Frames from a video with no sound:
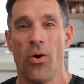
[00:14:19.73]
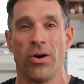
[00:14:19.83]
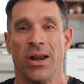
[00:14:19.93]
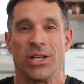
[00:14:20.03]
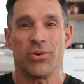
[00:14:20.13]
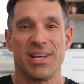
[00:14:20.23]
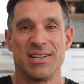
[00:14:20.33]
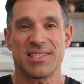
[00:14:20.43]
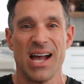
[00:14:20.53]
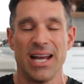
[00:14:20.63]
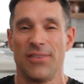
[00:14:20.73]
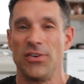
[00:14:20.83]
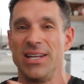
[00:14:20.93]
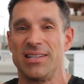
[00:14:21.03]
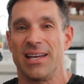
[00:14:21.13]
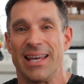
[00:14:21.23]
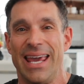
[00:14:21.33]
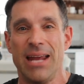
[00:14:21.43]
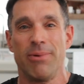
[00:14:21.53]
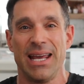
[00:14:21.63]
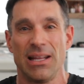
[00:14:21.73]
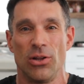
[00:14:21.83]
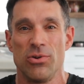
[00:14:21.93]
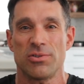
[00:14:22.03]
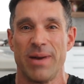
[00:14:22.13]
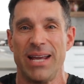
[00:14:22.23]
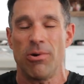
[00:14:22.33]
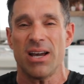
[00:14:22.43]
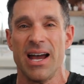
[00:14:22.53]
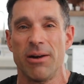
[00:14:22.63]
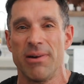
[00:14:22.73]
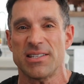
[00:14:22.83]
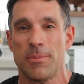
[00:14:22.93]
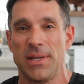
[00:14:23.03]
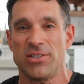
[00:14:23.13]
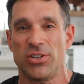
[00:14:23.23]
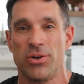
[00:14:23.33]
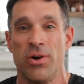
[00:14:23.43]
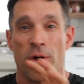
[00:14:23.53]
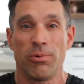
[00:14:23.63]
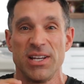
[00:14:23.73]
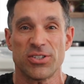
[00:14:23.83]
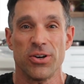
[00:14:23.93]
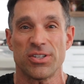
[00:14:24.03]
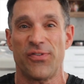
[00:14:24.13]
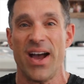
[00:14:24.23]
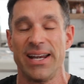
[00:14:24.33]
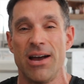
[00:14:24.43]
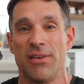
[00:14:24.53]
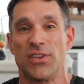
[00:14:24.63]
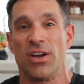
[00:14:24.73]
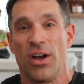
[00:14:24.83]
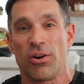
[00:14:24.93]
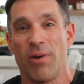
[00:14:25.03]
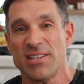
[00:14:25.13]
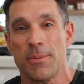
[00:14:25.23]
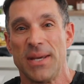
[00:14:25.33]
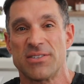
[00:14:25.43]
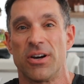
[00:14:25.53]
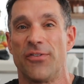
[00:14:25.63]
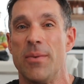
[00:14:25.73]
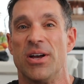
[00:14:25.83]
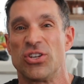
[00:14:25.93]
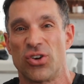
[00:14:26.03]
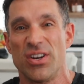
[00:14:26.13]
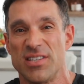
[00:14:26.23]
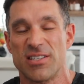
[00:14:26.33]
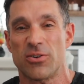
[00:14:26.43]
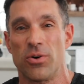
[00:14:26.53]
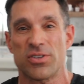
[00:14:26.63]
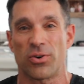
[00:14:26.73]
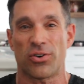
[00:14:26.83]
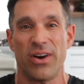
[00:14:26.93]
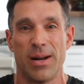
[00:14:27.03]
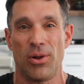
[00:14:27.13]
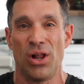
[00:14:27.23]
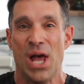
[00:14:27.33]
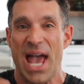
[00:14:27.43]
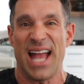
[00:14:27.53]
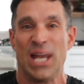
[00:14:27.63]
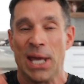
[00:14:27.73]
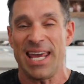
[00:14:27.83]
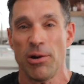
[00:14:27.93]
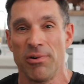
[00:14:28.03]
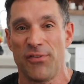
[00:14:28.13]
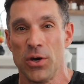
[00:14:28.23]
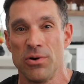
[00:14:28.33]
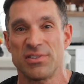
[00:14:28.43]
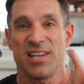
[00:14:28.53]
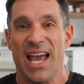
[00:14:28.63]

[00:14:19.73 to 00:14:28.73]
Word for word: Or you can decide if you need to gain weight, lose weight, what kind of recipes you do, research, find out if the recipes are from a trusted source or credible, and get reviews